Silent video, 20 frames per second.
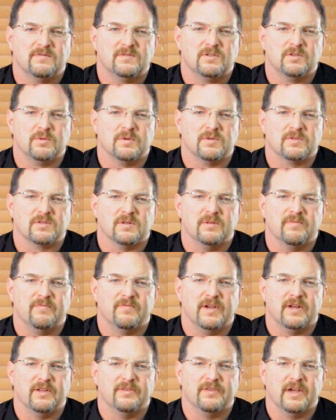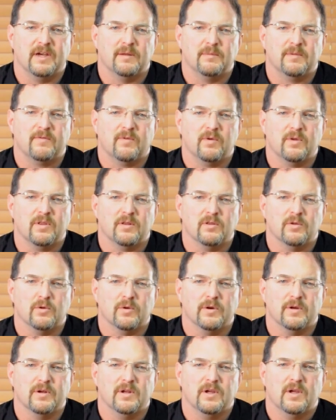Jerusalem fell down before the
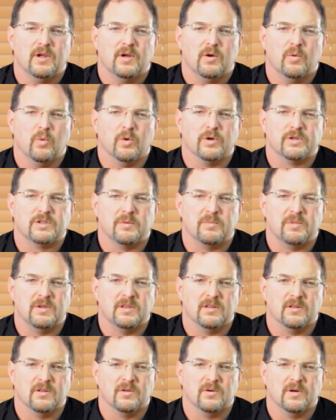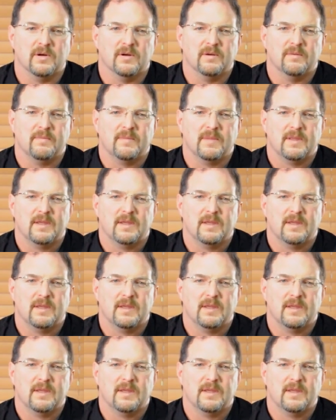Lord, worshiping the Lord.